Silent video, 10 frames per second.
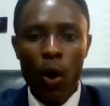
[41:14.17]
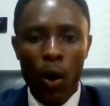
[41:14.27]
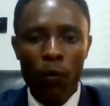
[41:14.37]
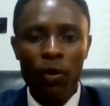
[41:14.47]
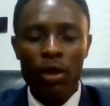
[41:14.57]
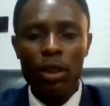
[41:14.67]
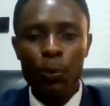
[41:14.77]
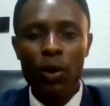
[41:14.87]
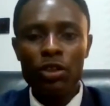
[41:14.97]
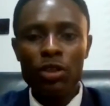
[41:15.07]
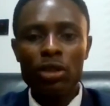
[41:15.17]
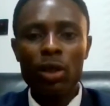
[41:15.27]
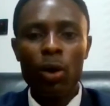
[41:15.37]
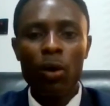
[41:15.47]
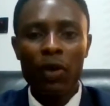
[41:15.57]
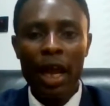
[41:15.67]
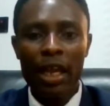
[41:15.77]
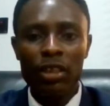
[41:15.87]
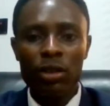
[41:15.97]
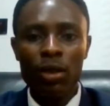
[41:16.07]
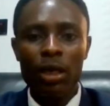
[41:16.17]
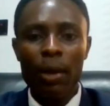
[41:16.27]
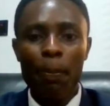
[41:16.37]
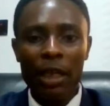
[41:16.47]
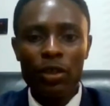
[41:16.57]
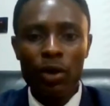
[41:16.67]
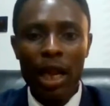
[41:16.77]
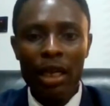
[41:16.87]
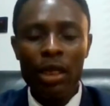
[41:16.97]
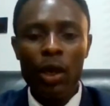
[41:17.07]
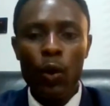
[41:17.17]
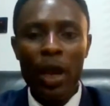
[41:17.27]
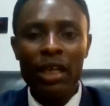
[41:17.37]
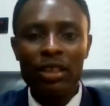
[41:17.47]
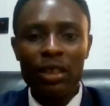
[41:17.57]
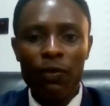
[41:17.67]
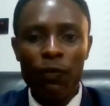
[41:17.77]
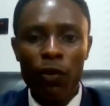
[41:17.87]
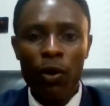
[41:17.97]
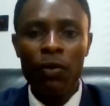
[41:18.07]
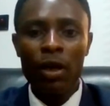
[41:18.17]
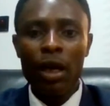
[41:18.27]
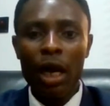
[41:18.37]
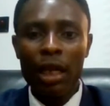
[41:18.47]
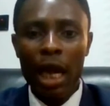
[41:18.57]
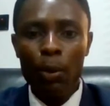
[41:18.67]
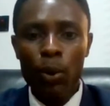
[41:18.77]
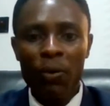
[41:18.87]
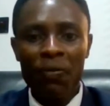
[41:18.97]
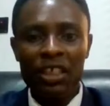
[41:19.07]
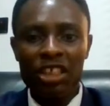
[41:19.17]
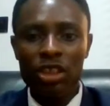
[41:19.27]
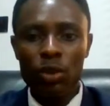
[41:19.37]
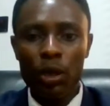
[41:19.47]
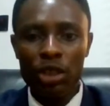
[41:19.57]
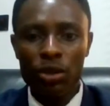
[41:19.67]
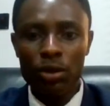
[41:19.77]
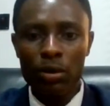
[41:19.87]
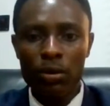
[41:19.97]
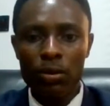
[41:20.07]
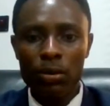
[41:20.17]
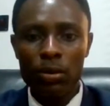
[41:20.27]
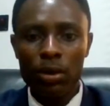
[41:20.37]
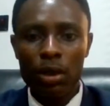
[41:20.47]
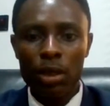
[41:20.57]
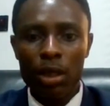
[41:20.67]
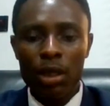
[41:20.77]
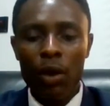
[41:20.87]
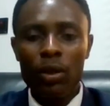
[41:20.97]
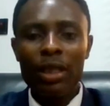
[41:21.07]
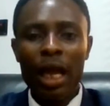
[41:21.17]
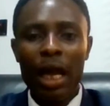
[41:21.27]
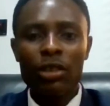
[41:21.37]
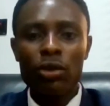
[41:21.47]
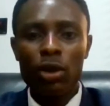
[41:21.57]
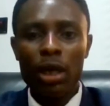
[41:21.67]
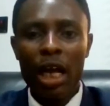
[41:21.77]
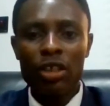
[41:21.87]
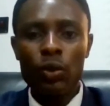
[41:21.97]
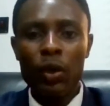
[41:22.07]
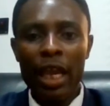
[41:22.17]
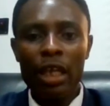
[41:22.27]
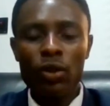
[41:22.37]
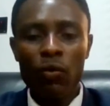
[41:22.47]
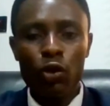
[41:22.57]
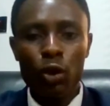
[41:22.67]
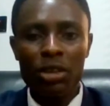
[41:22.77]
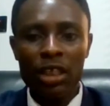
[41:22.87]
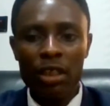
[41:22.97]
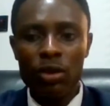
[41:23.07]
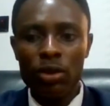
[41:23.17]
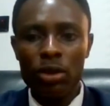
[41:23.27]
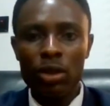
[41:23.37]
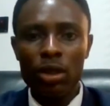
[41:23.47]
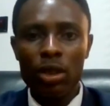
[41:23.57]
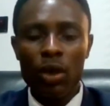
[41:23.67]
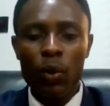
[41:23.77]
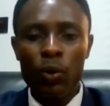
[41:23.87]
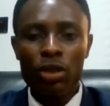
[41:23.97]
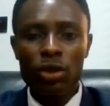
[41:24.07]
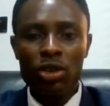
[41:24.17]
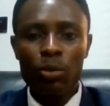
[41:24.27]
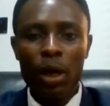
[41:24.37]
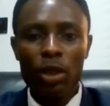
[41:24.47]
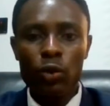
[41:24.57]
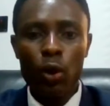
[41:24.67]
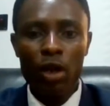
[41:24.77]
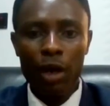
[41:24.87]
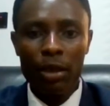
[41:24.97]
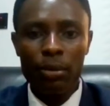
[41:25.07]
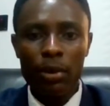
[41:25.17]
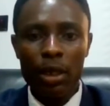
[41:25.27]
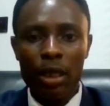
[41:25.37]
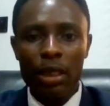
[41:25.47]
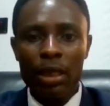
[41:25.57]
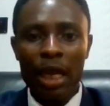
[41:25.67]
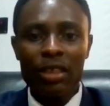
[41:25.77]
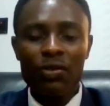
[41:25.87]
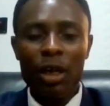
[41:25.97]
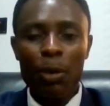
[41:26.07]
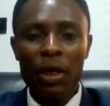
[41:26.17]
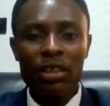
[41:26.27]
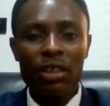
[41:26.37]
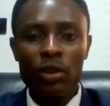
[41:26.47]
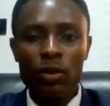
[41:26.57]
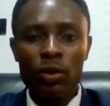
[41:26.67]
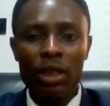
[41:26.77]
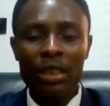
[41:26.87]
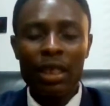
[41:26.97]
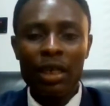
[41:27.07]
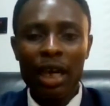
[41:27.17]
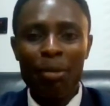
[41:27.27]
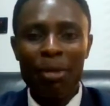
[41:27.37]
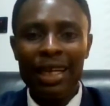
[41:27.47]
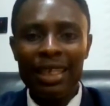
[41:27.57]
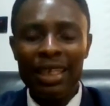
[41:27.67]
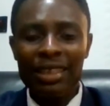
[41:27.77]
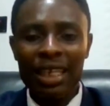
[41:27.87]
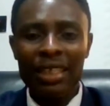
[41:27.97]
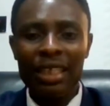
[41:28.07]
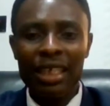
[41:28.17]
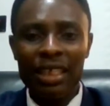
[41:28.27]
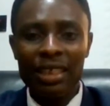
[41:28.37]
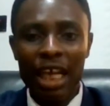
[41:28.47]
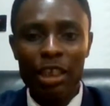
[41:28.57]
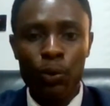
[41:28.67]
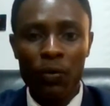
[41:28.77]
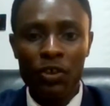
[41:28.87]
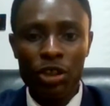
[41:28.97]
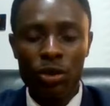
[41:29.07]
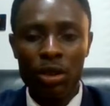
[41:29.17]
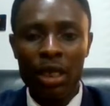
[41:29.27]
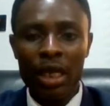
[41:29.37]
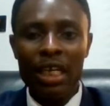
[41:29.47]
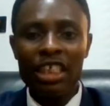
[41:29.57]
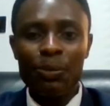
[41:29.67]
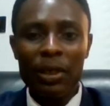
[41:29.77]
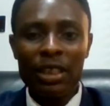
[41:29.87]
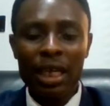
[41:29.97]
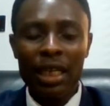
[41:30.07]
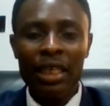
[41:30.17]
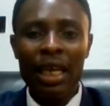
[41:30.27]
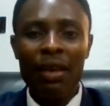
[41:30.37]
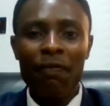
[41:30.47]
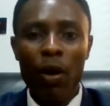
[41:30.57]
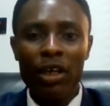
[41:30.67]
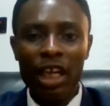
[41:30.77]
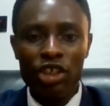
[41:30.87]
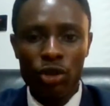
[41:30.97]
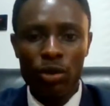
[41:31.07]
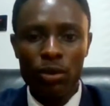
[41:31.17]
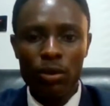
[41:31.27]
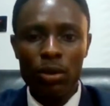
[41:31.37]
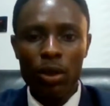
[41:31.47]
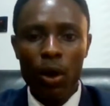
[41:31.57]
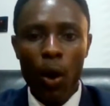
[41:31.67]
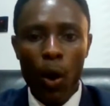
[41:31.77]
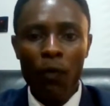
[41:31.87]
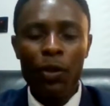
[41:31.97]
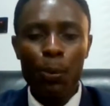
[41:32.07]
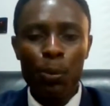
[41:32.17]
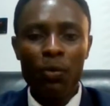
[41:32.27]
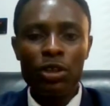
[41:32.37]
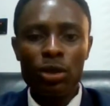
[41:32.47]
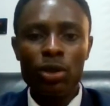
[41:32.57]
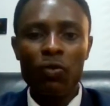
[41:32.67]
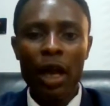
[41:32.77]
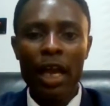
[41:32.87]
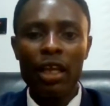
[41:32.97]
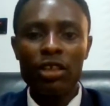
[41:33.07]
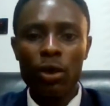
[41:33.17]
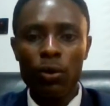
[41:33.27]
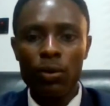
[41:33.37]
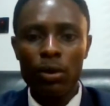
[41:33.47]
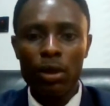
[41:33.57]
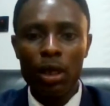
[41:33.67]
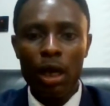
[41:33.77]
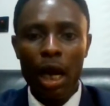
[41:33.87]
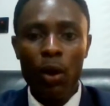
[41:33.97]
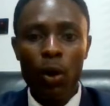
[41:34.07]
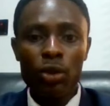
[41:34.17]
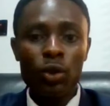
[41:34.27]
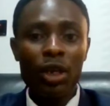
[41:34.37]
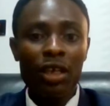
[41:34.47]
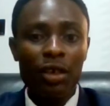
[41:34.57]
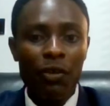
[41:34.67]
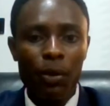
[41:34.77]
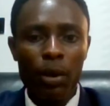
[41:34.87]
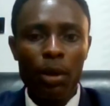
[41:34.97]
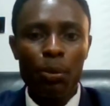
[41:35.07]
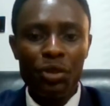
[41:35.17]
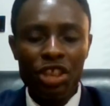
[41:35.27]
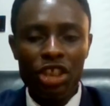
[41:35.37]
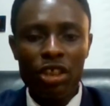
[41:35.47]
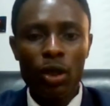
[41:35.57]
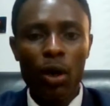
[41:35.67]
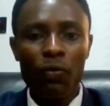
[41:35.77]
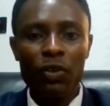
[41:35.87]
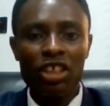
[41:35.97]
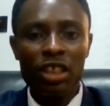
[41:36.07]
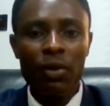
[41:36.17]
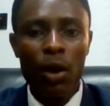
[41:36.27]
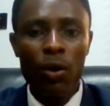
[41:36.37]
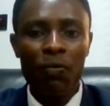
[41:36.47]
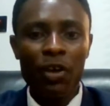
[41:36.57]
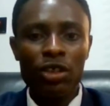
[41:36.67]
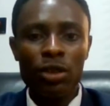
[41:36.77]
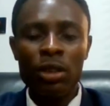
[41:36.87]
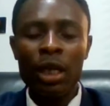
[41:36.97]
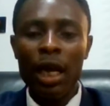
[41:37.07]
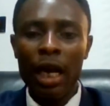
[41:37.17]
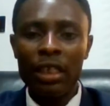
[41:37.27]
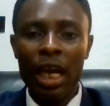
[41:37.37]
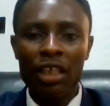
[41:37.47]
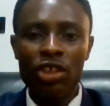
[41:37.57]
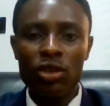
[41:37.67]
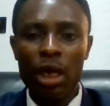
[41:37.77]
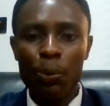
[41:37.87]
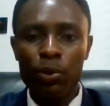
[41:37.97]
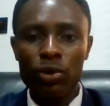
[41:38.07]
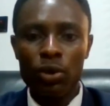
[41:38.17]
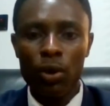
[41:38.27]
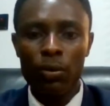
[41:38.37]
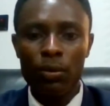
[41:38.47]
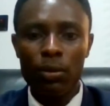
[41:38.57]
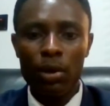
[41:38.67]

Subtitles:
of the provisions of IHL, particularly where it involves an armed conflict situation. Now, looking at Article 8 of the Rome Statutes, which talks about war crime, now it is very pertinent to note that the crime enlisted in that provision is basically a violation of the provisions of IHL and also a grave breaches of the Geneva Convention and the Additional Protocol.